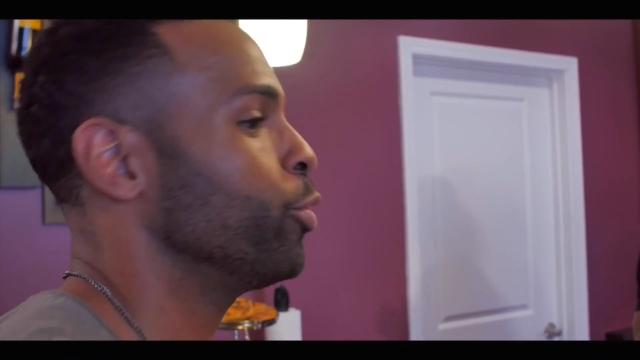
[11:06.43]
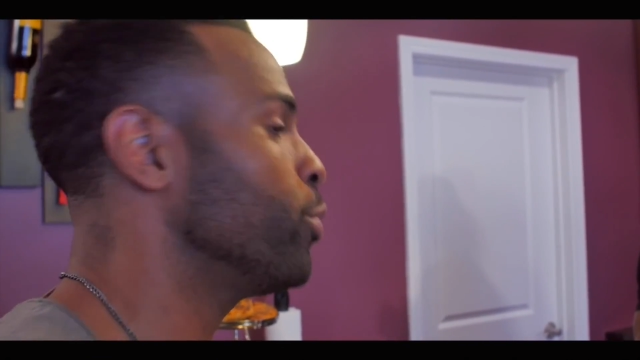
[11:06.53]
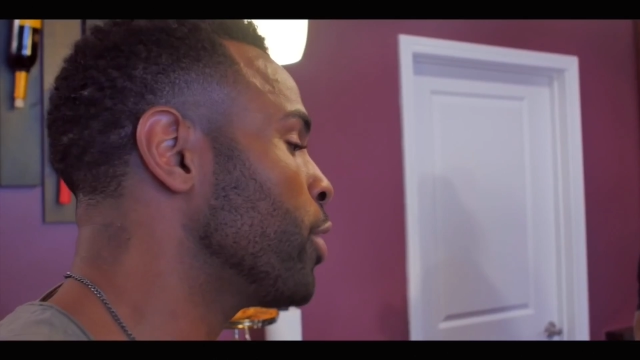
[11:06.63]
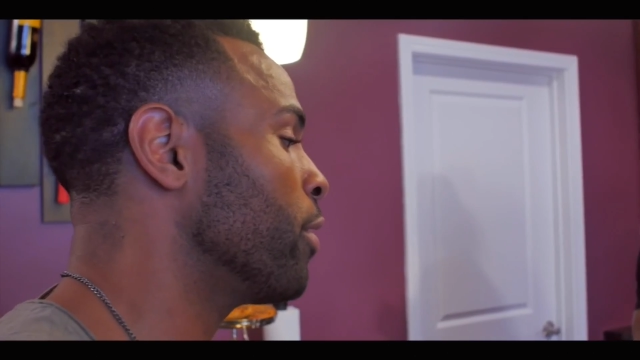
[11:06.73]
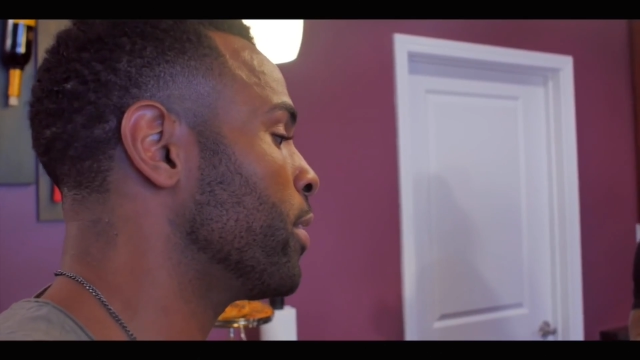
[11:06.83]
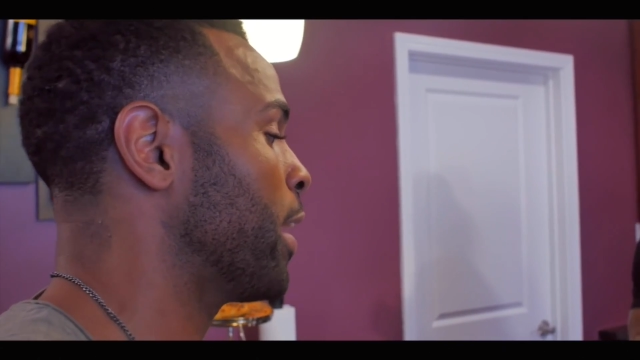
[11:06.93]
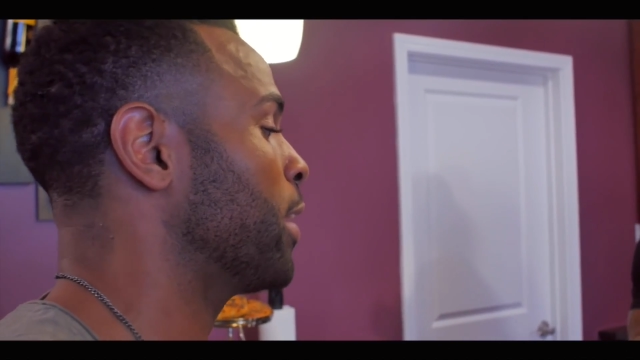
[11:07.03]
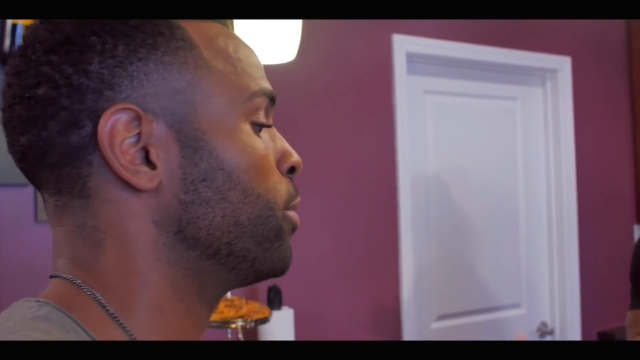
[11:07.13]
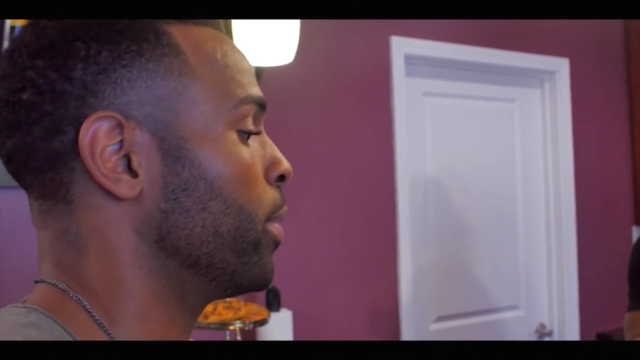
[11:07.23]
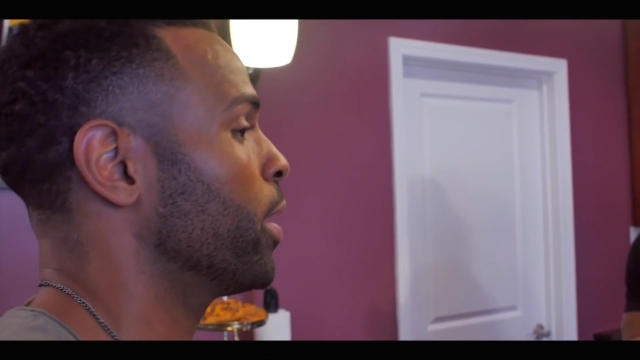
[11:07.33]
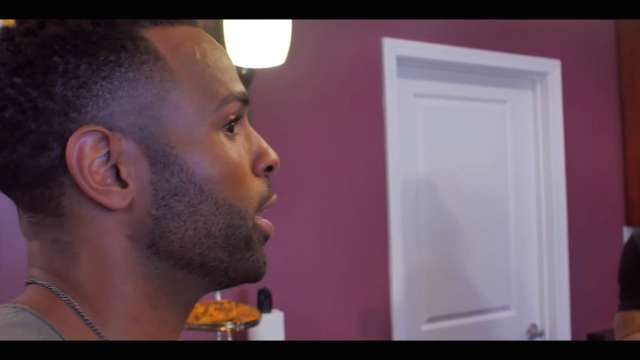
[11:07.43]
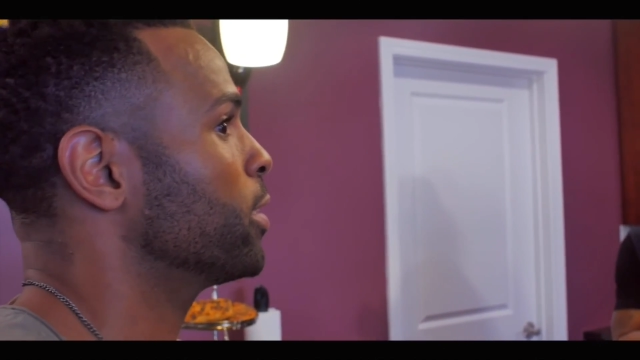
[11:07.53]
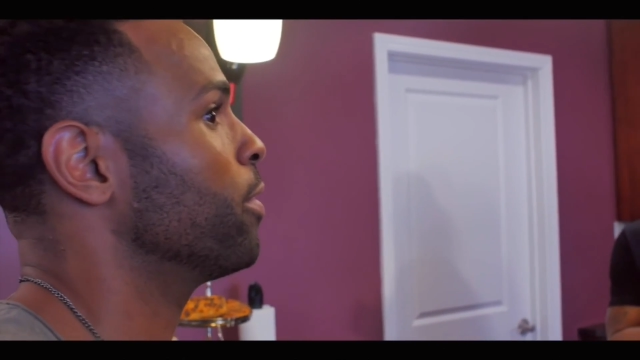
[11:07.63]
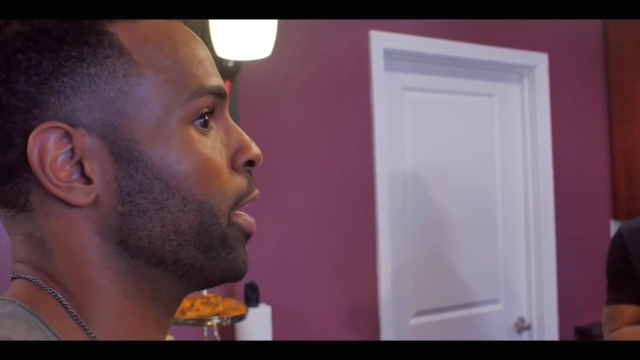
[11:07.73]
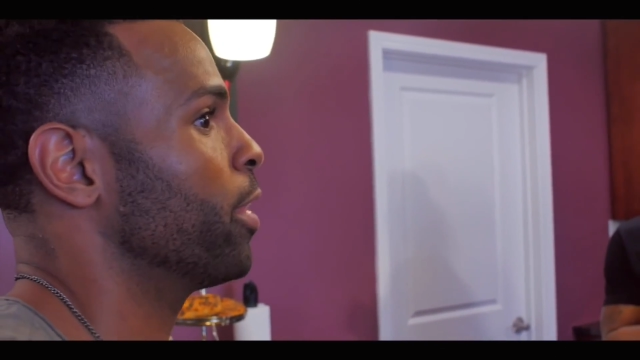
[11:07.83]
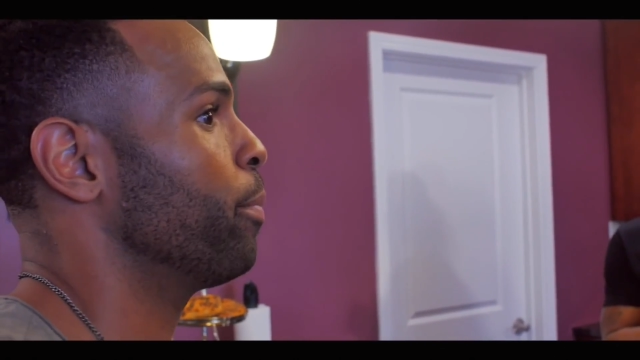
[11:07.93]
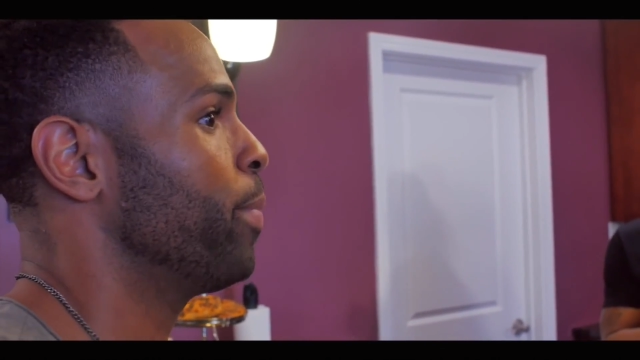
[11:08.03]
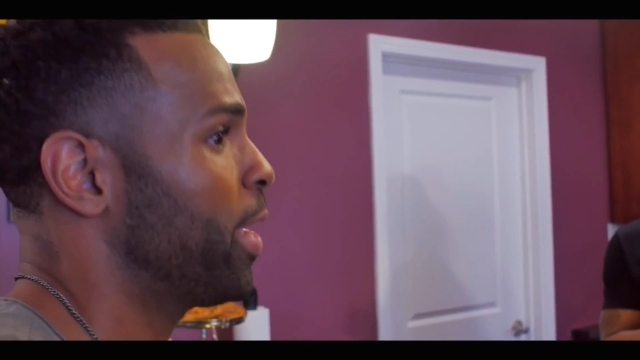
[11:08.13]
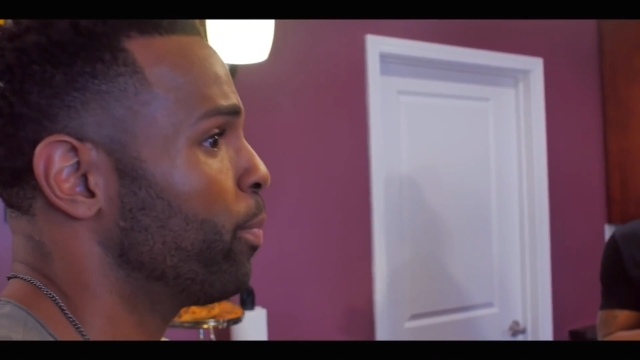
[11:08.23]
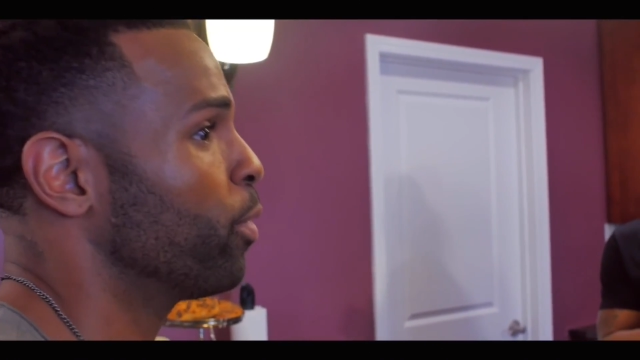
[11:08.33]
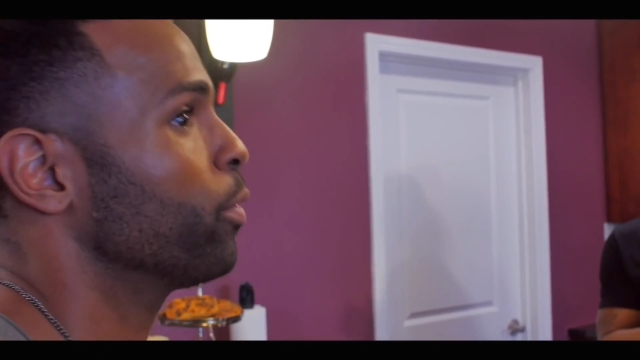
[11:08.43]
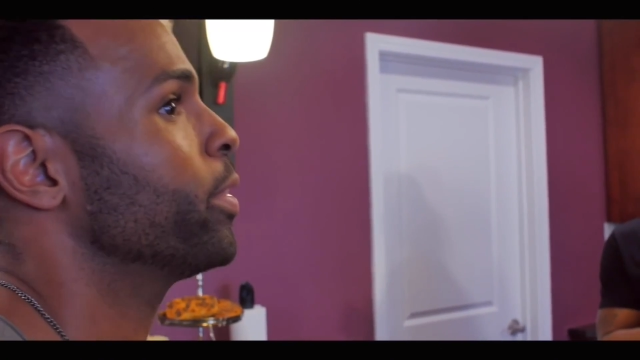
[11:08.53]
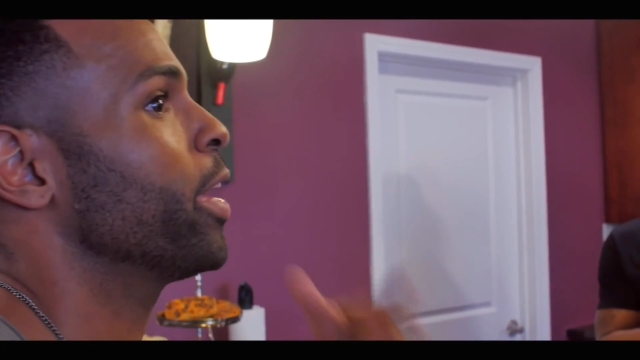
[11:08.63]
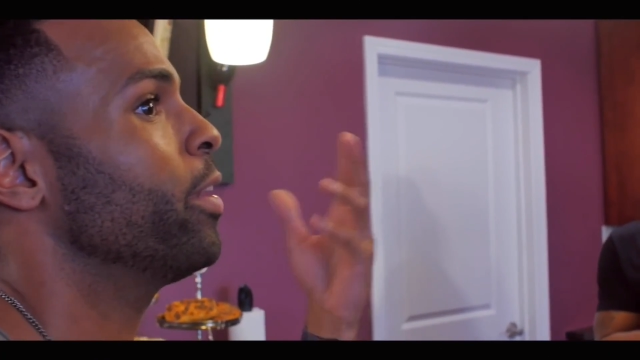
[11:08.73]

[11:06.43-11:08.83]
do certain things because of other people.